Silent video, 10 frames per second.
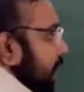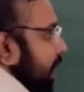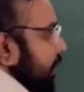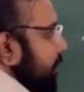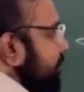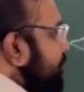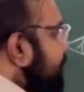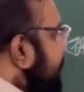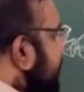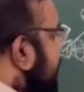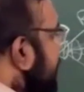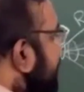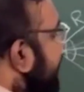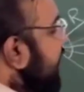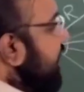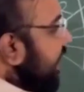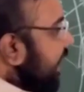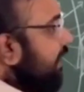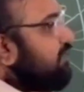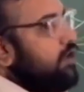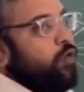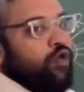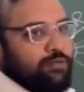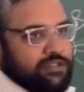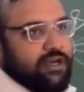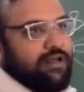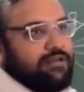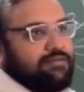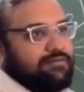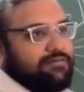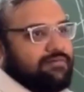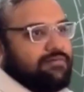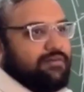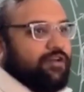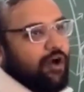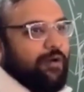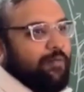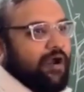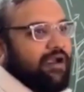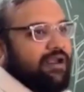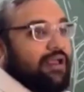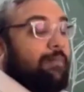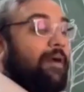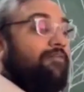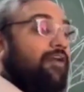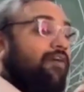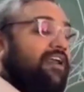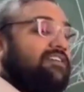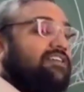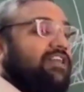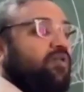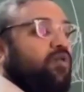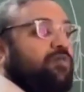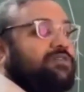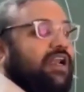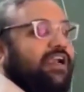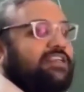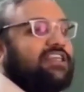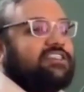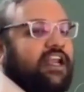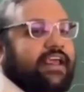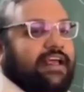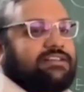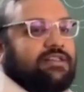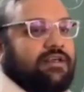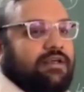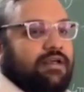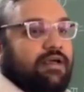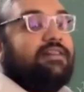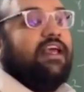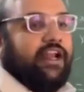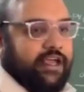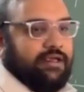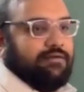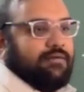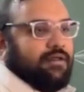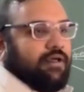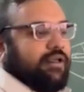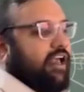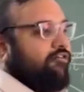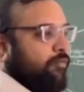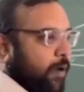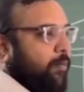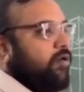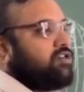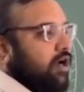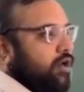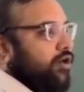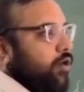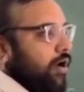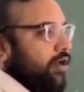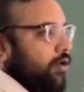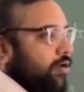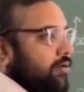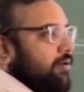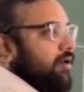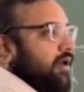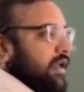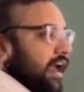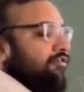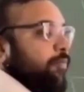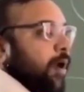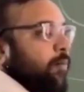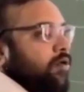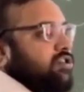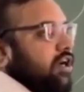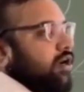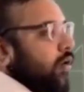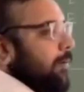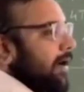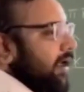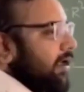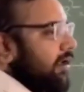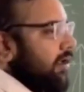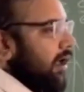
law will derive the Coulomb's law. You got my point? But when we discuss the Coulomb's law, it is just like as theory. F proportional to Q1 Q2, F proportional to 1 by